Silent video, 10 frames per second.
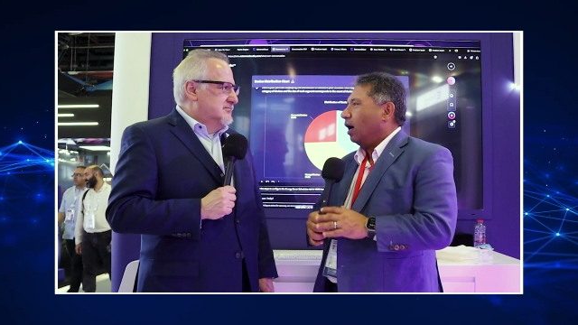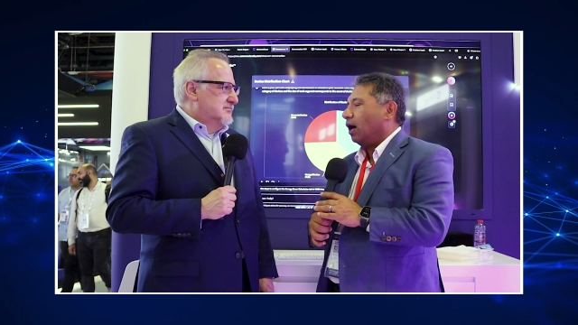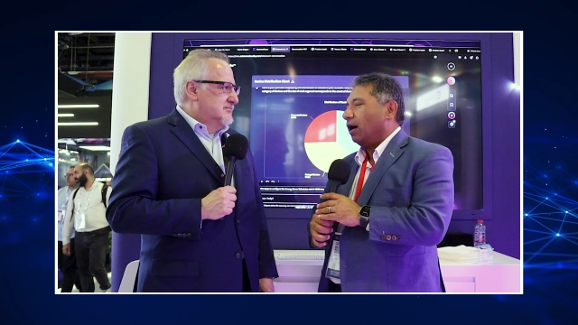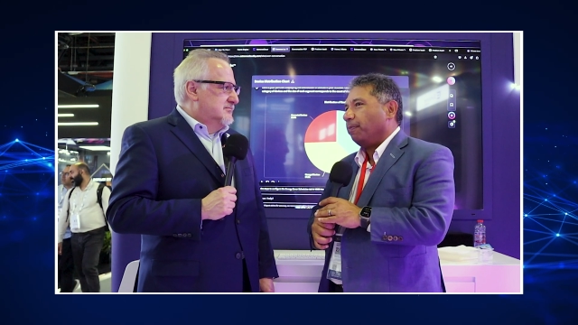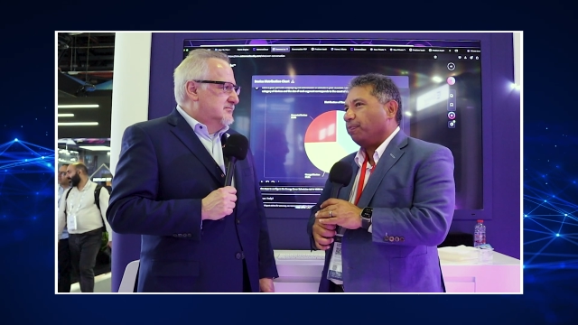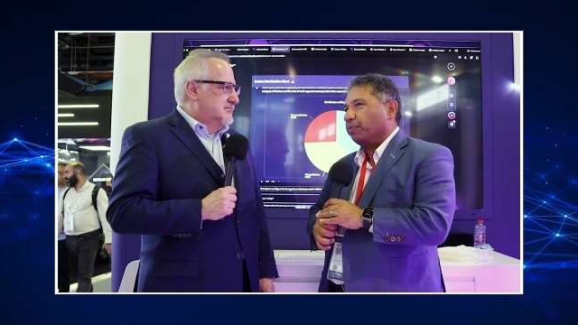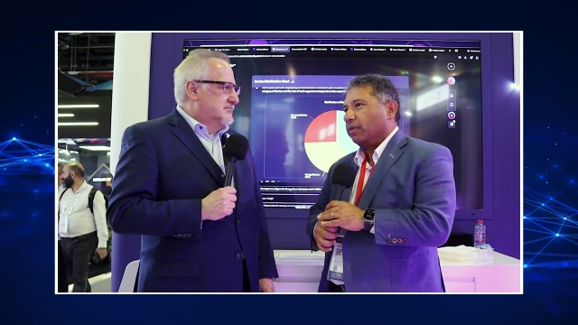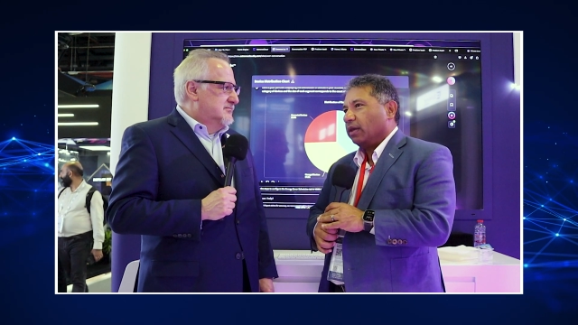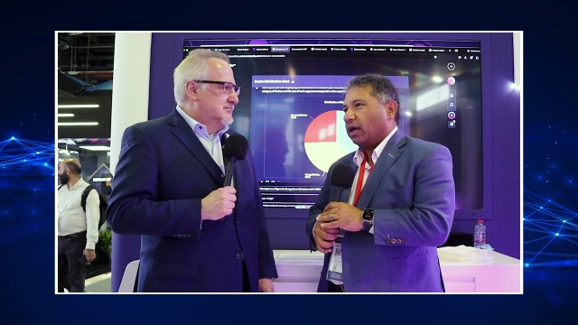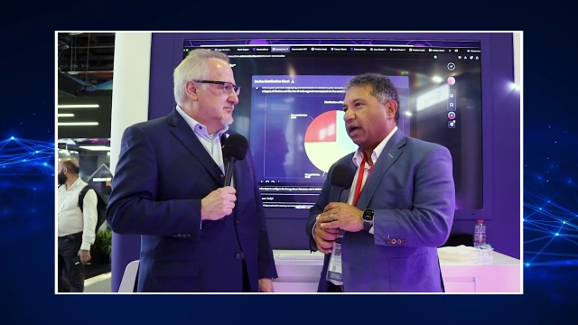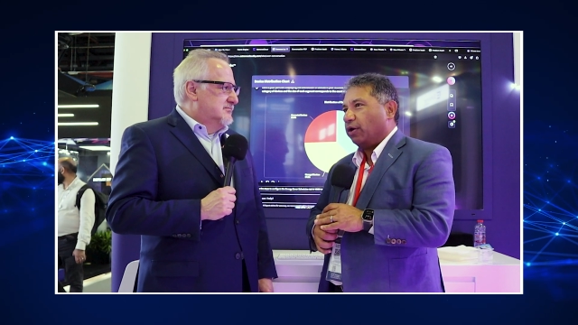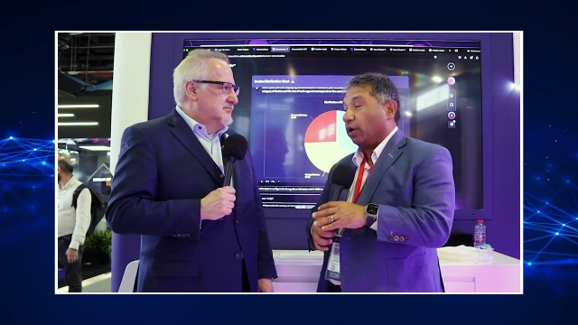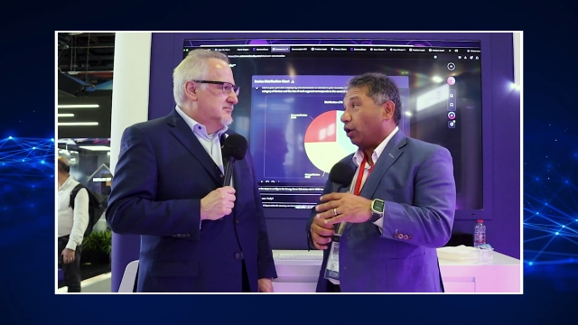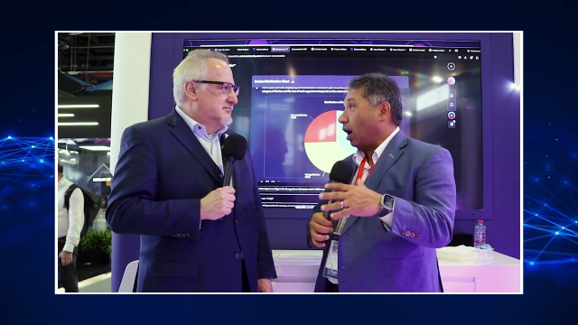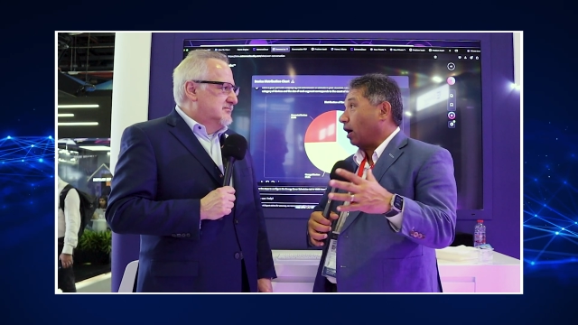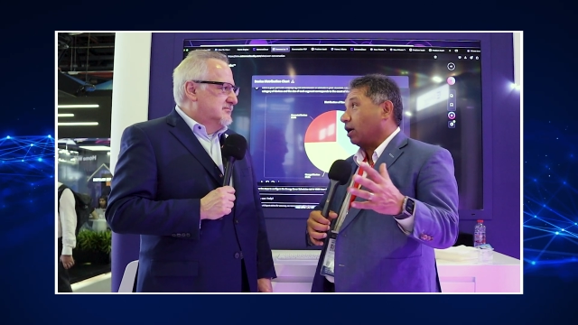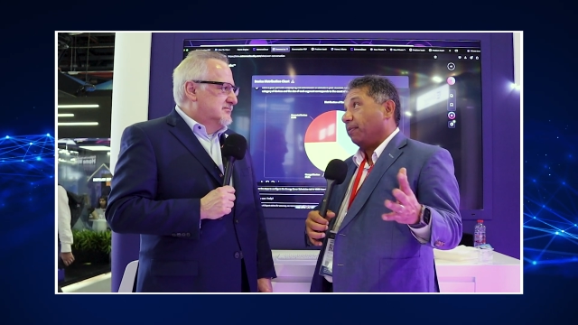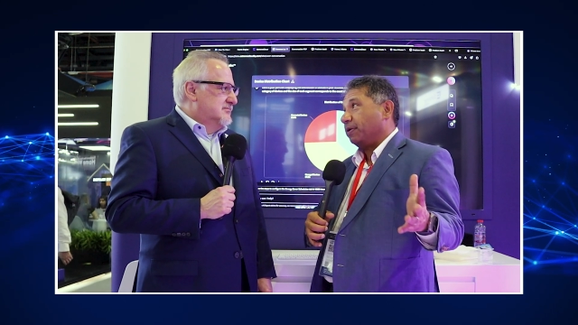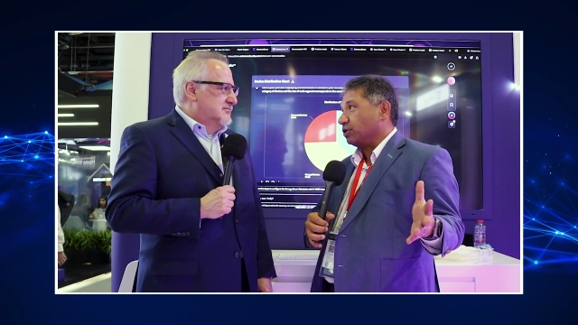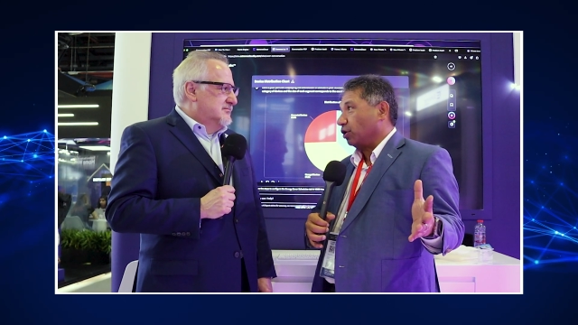Speaker 1: Um, I know a lot of
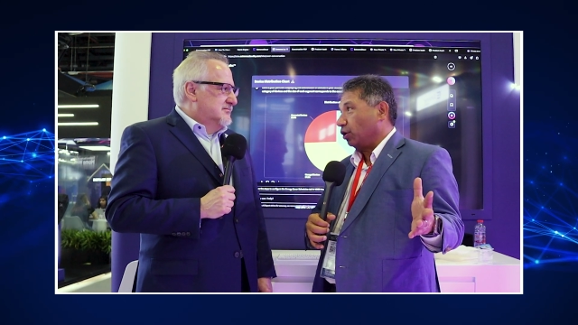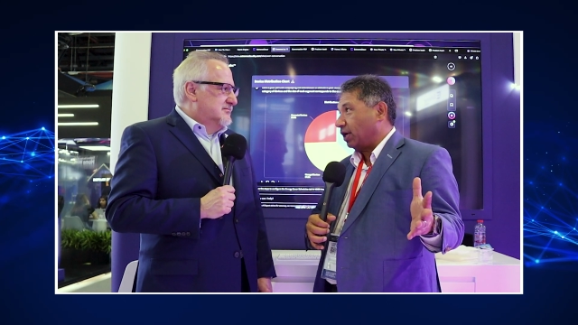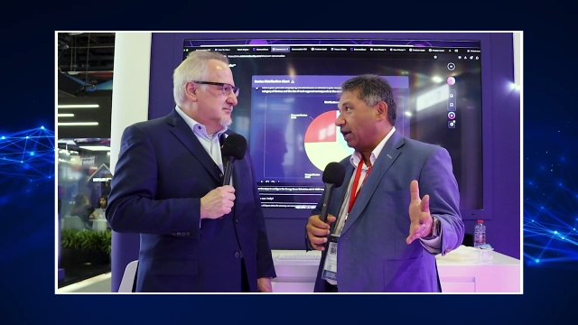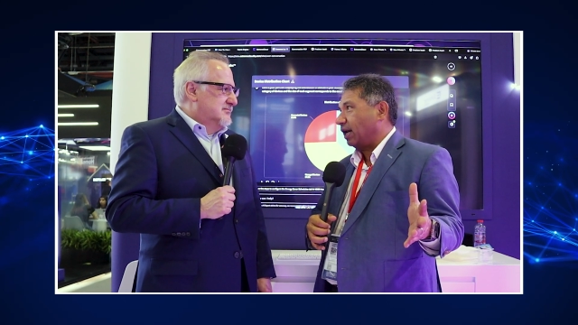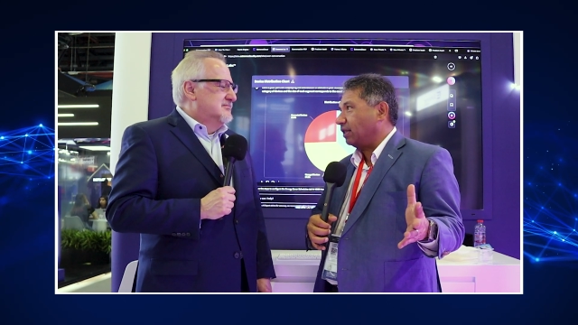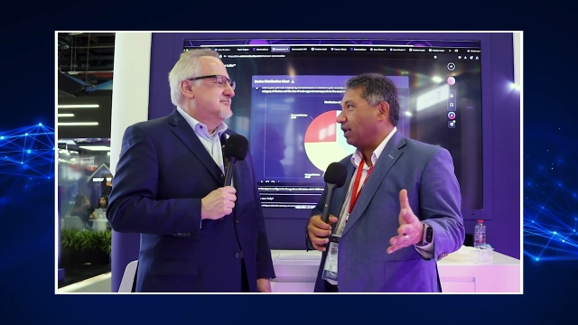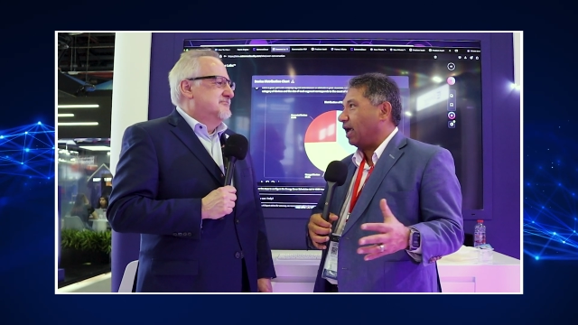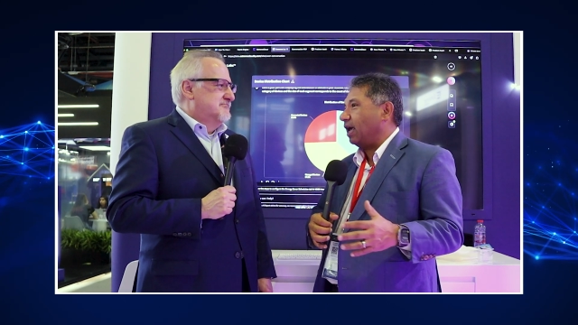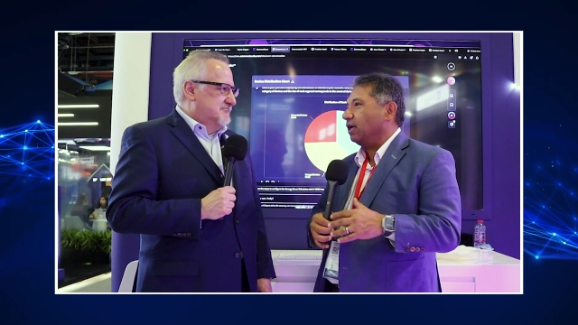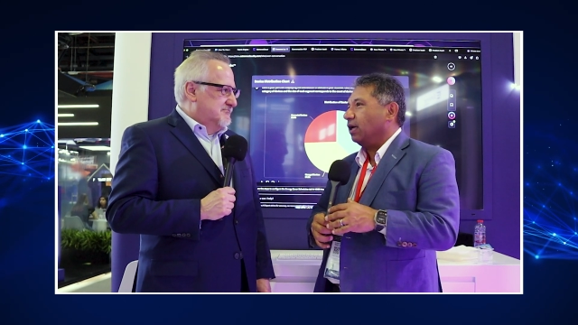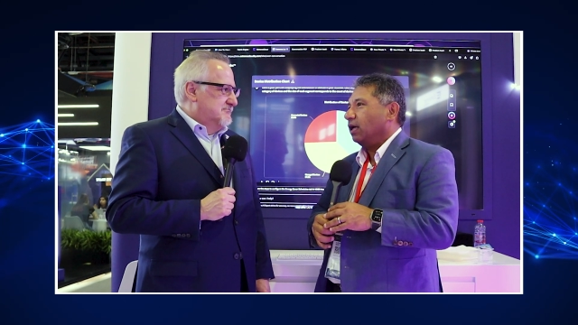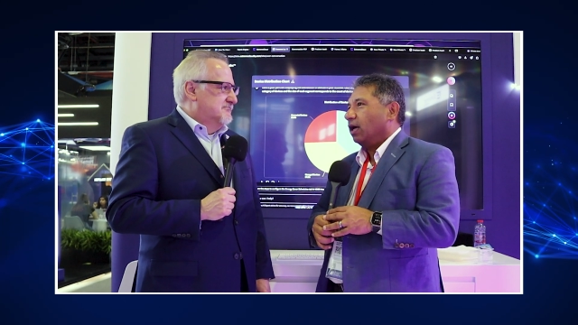companies are looking at it today.